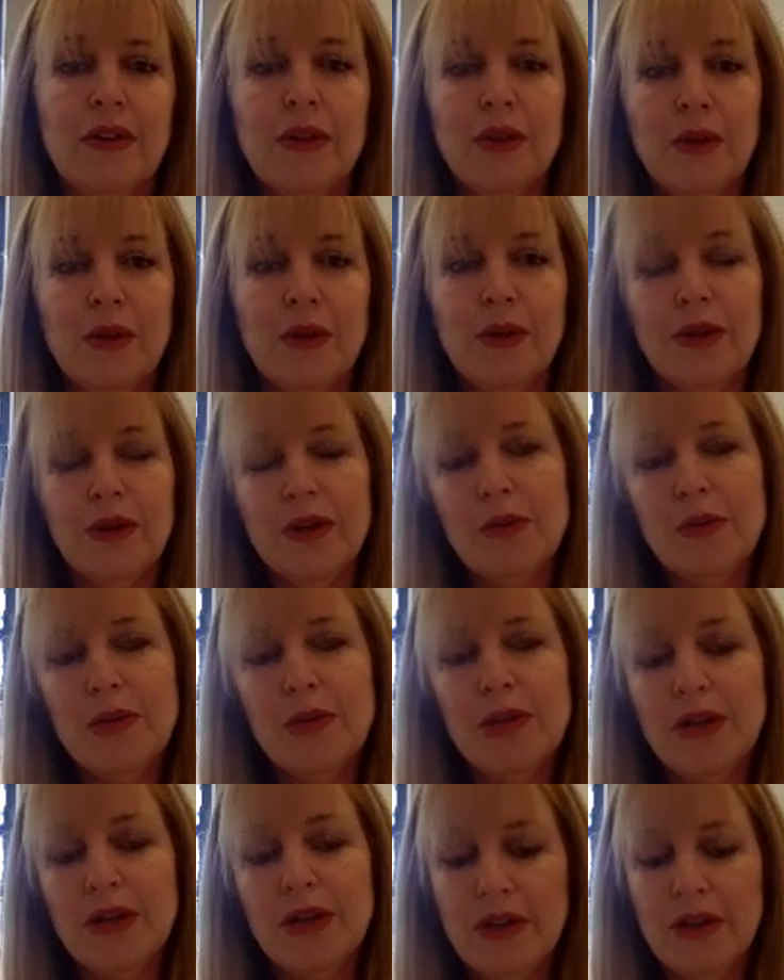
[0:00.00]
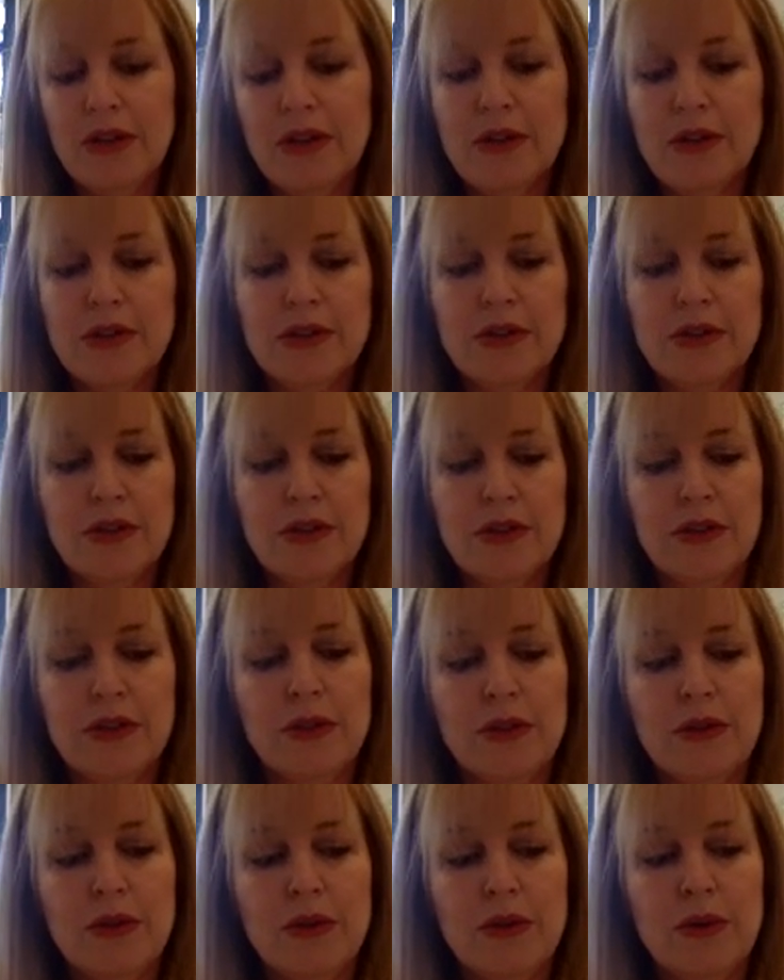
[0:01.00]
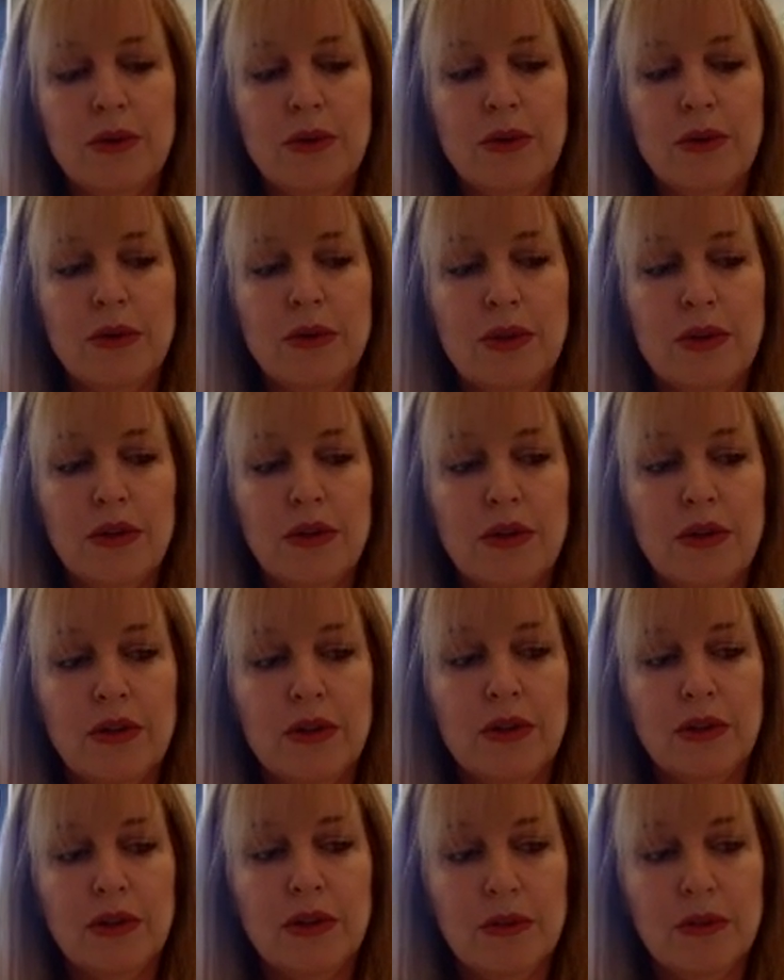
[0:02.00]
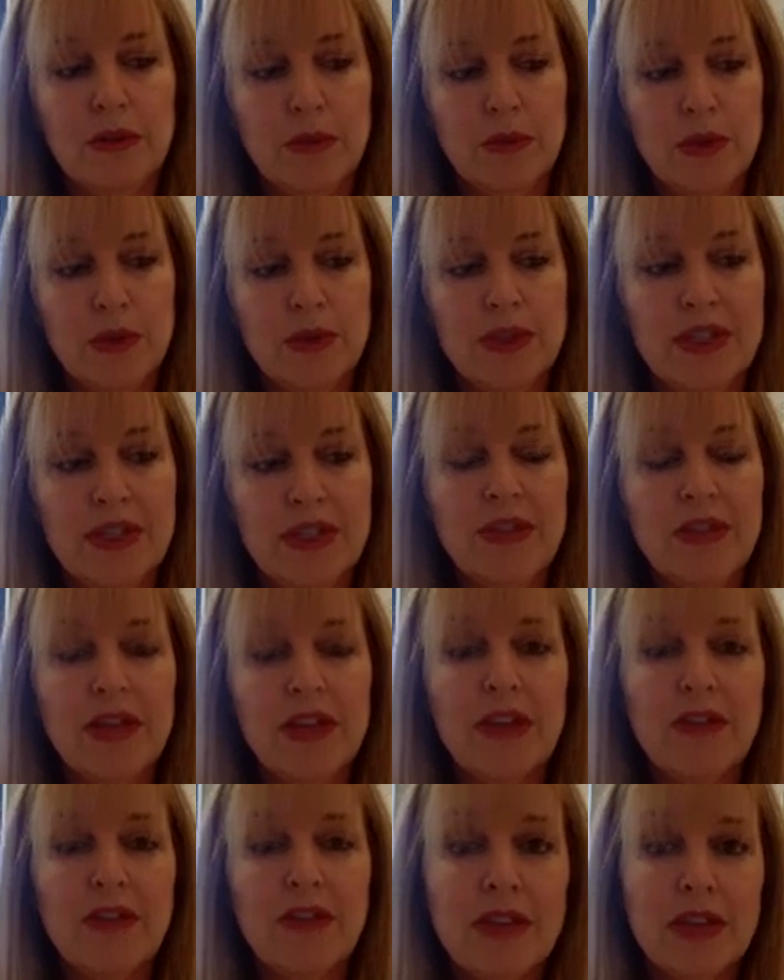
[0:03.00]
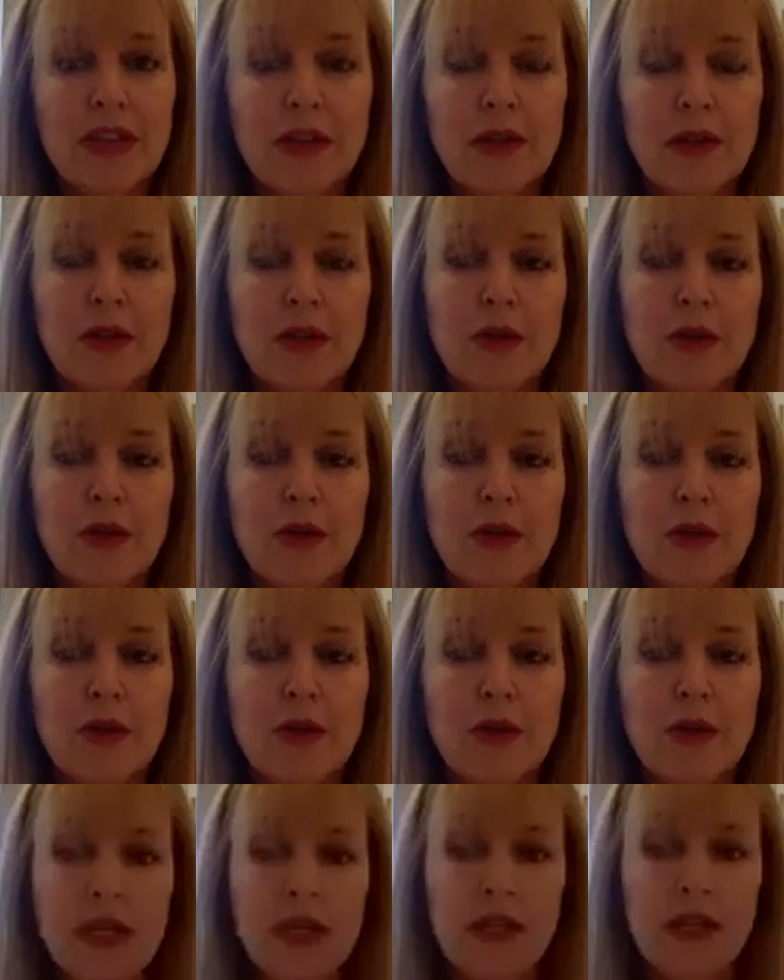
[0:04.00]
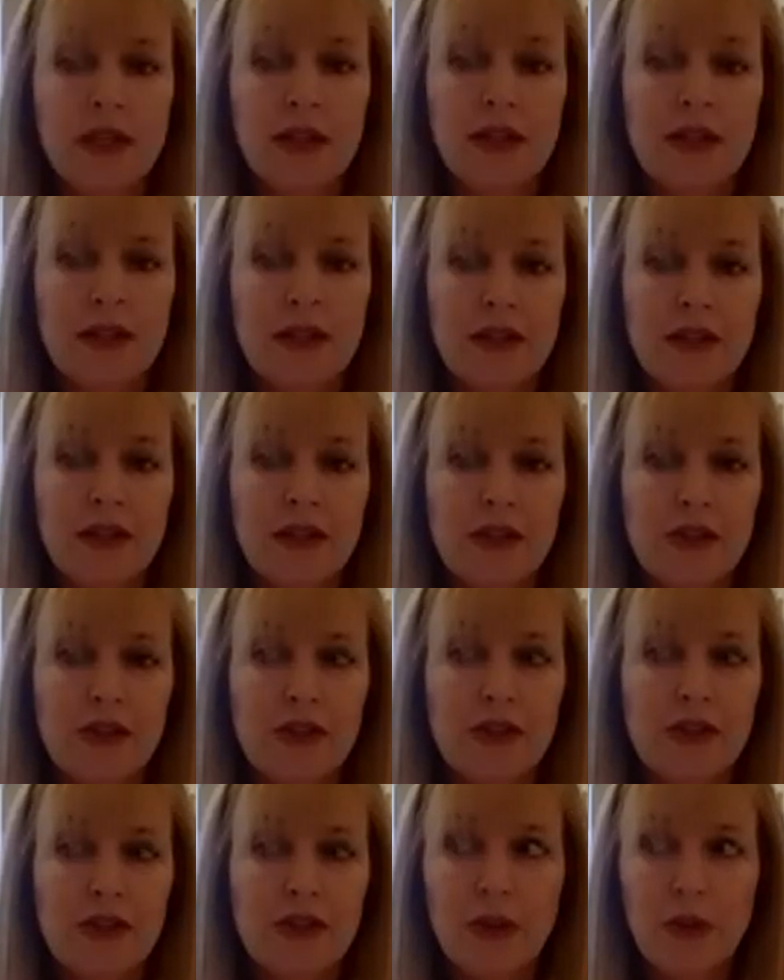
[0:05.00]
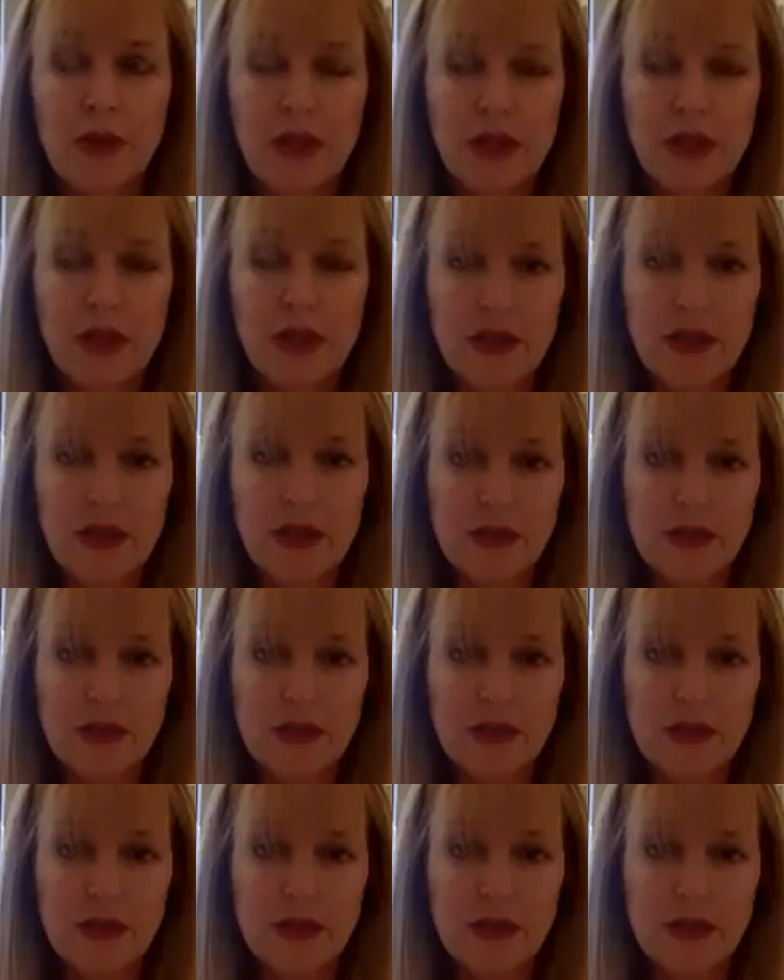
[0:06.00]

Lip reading: Lower your barriers to perceiving everything that your body is showing you.